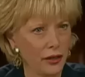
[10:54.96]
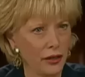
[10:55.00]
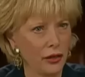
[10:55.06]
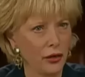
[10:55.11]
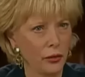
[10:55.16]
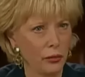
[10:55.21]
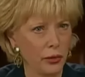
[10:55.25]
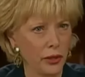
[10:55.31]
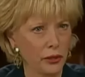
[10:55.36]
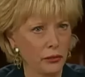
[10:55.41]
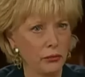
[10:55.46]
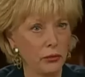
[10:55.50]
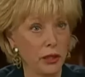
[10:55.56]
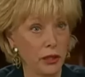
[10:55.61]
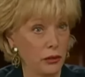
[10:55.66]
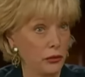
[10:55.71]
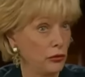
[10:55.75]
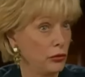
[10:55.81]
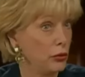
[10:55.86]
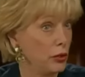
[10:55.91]
of the OPEC
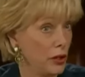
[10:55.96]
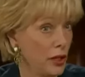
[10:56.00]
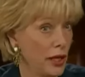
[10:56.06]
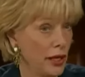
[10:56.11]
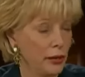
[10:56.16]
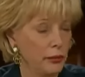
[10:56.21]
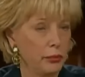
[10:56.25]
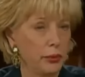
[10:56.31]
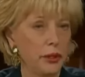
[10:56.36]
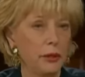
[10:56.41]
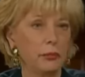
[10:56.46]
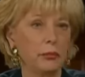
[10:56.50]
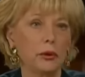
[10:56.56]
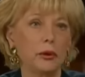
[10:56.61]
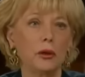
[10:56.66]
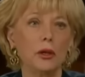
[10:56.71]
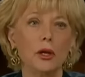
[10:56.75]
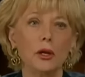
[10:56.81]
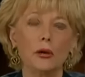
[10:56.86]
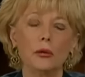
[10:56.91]
meeting to a lot of
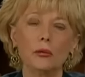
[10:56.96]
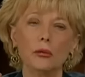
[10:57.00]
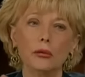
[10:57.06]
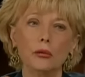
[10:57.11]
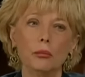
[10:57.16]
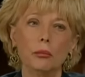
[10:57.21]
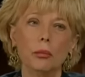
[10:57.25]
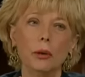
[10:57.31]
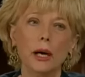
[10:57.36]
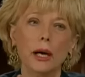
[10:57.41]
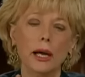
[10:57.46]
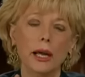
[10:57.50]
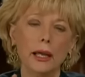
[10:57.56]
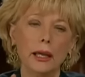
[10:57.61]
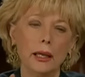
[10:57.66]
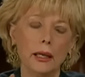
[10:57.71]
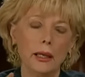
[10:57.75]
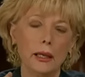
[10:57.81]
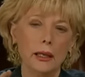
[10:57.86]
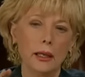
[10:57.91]
people was
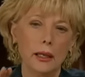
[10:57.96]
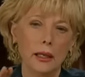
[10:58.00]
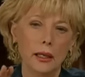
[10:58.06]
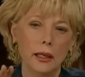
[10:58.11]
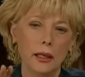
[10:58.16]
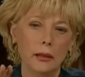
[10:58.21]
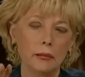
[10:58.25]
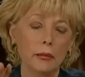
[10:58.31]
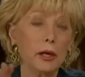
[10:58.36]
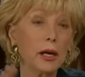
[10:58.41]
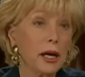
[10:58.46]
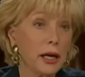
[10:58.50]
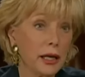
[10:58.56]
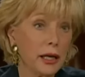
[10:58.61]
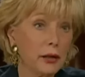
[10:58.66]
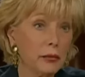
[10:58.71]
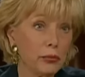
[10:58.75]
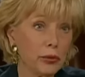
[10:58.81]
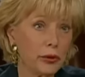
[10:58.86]
by cutting